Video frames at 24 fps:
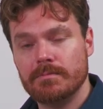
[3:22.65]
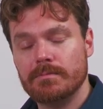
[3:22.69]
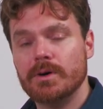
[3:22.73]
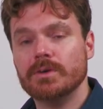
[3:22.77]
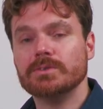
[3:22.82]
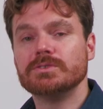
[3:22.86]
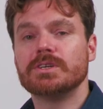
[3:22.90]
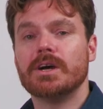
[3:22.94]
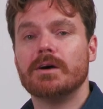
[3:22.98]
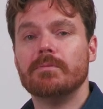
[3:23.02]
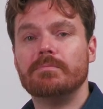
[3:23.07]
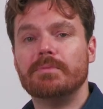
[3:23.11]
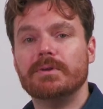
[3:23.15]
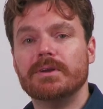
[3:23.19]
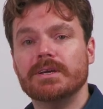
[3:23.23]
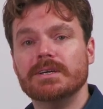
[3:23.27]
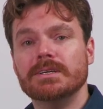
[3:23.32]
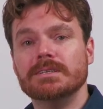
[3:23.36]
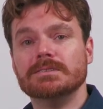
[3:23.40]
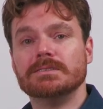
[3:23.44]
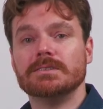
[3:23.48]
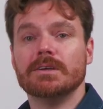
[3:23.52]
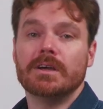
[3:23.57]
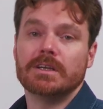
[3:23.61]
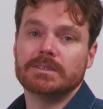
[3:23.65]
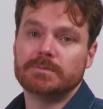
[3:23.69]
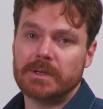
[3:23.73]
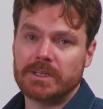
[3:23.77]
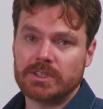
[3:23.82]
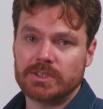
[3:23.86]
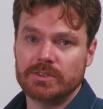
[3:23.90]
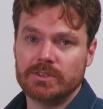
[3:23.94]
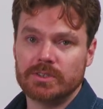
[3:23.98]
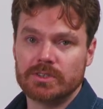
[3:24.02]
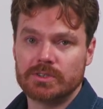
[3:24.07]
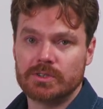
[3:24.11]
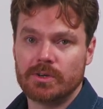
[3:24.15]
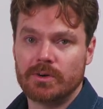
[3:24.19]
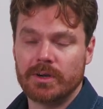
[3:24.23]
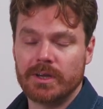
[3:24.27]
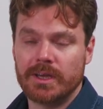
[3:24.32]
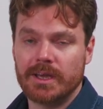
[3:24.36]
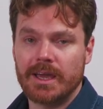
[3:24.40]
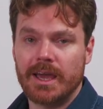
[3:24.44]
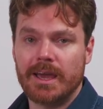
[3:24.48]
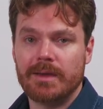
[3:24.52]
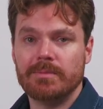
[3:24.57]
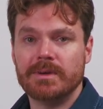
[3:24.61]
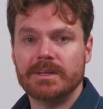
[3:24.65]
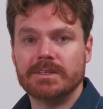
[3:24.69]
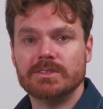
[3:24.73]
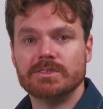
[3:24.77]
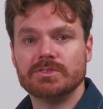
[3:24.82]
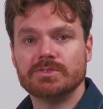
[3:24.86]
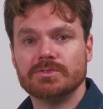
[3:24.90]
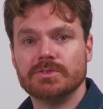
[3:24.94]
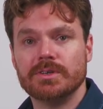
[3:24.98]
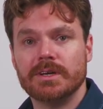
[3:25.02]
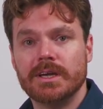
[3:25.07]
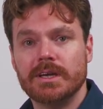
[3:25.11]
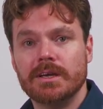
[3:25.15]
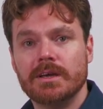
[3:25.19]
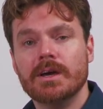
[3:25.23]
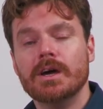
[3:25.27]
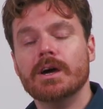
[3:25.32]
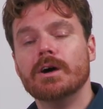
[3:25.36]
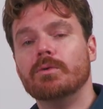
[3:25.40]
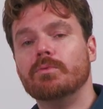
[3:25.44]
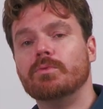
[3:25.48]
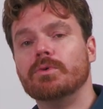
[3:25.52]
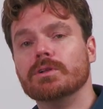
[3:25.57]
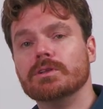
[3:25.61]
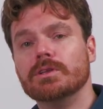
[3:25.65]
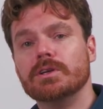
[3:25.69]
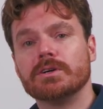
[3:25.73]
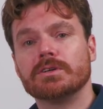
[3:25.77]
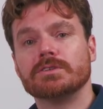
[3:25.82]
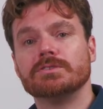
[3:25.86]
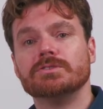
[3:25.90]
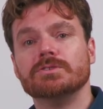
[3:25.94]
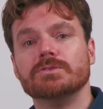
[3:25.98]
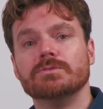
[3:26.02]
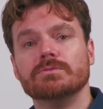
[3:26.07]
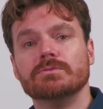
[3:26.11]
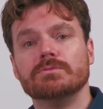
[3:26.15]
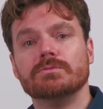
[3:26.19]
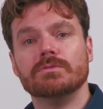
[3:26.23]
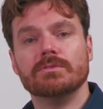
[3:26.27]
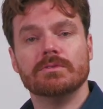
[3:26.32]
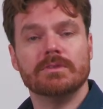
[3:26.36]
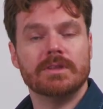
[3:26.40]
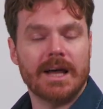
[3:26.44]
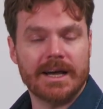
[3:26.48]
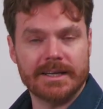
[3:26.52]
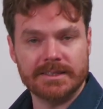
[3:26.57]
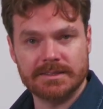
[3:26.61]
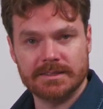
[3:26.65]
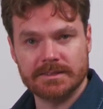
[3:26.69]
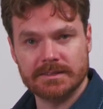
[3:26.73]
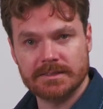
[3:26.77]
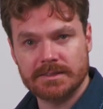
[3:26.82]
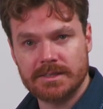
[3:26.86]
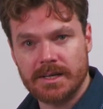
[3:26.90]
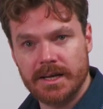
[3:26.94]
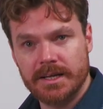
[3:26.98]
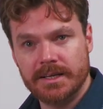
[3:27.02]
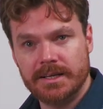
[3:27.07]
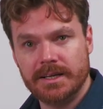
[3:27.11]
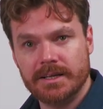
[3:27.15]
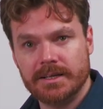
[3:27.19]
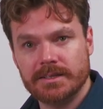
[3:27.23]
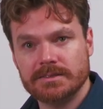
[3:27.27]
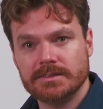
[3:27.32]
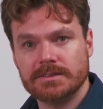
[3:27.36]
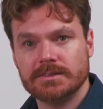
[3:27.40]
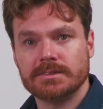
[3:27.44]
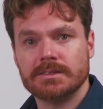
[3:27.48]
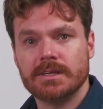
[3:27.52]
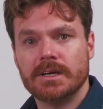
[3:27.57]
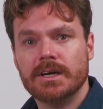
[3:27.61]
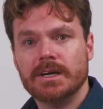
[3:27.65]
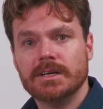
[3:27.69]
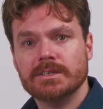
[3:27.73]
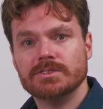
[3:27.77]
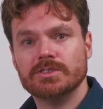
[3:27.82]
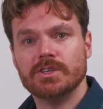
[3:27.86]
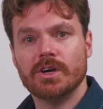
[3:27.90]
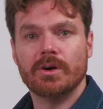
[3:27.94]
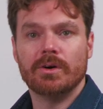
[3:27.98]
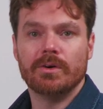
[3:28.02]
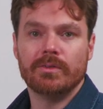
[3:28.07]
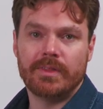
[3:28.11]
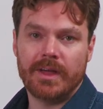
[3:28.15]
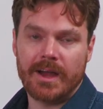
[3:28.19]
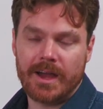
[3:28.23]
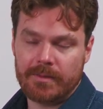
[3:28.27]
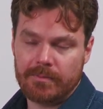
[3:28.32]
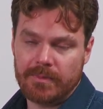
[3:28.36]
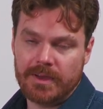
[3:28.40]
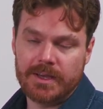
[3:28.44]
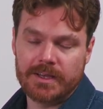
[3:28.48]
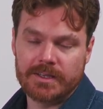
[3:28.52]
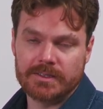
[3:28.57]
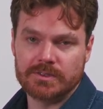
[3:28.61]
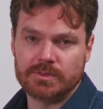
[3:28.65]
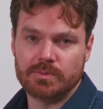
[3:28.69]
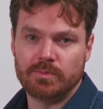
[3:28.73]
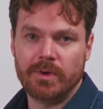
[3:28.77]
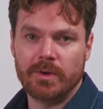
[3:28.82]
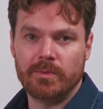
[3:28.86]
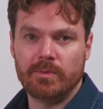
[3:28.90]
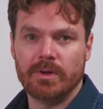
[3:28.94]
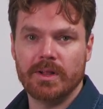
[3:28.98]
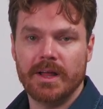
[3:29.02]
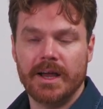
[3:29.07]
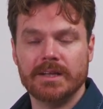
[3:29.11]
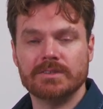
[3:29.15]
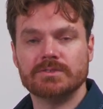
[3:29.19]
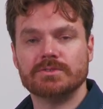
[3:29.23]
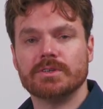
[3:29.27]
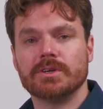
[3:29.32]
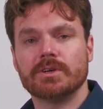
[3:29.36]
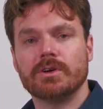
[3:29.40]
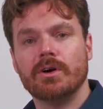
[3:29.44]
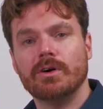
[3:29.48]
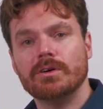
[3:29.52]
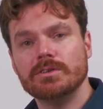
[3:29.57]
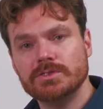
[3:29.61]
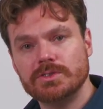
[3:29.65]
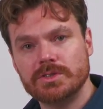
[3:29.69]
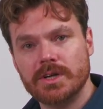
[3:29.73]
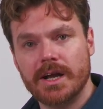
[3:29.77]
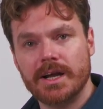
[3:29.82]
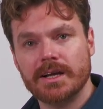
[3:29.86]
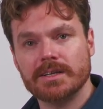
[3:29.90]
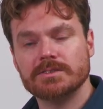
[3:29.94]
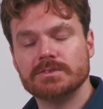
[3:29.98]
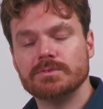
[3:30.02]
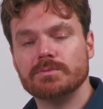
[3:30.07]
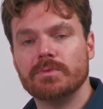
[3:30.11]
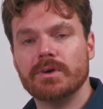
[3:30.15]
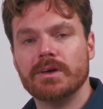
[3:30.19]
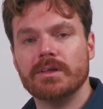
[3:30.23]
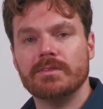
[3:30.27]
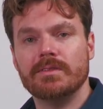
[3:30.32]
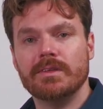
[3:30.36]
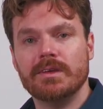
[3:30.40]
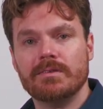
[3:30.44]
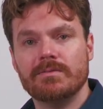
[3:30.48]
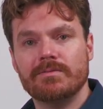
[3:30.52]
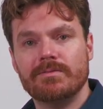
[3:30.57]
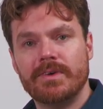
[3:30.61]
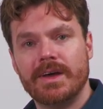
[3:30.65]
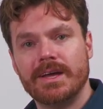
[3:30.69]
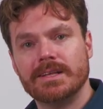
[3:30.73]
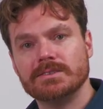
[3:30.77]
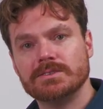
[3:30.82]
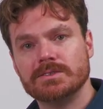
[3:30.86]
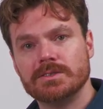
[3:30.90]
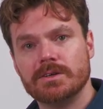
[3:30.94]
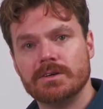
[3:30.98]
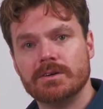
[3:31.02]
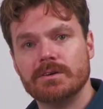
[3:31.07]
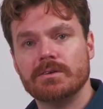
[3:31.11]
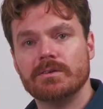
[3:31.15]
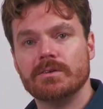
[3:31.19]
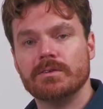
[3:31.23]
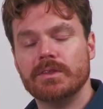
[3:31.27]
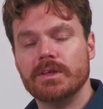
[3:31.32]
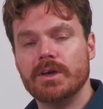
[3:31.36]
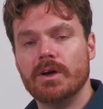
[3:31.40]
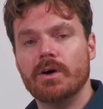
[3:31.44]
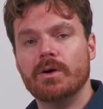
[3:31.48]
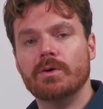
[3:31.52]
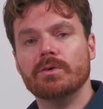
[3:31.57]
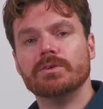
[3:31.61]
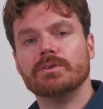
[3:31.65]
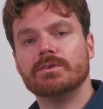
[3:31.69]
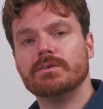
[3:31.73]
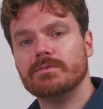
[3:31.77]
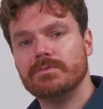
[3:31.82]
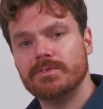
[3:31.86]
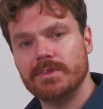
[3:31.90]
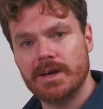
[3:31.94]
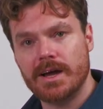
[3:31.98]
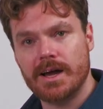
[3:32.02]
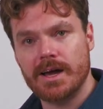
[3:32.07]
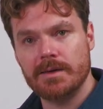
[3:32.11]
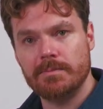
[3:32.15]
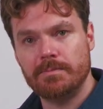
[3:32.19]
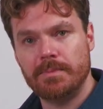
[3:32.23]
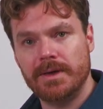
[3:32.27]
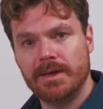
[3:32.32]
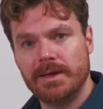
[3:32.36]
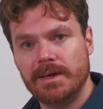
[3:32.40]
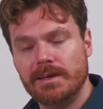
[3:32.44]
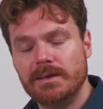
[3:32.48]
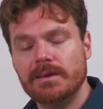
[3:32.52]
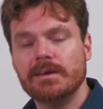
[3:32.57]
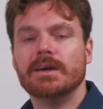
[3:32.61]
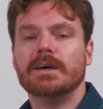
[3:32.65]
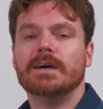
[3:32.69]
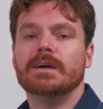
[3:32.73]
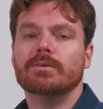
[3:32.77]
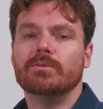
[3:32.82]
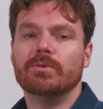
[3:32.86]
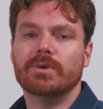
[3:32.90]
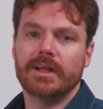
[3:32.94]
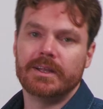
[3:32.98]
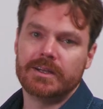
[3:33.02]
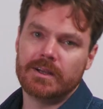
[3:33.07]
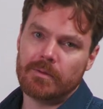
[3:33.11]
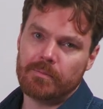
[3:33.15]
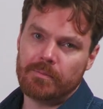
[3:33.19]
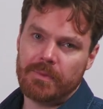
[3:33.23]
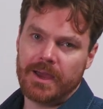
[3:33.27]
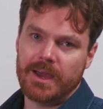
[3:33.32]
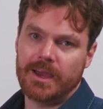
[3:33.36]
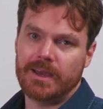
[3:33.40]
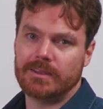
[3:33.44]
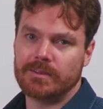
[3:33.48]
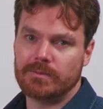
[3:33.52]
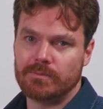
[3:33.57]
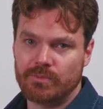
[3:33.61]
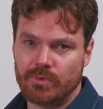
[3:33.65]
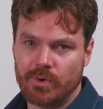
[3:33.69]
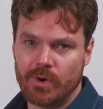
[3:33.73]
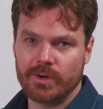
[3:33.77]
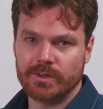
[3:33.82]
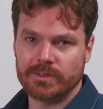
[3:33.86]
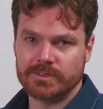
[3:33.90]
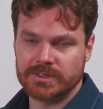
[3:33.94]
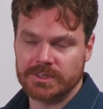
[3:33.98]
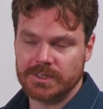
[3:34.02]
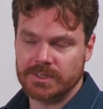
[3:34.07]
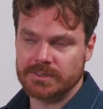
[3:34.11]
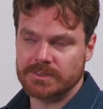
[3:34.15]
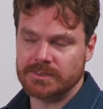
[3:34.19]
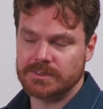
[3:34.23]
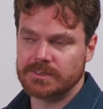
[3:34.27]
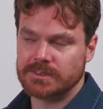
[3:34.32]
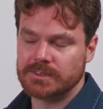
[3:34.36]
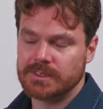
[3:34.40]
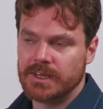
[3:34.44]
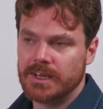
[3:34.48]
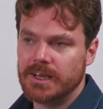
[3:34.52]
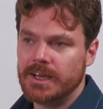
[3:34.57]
Most companies, especially in the toy and game industry, will look to license ideas. So that is, we will enter a contract with the inventor or the owner of the IP. We'll end up paying them royalties.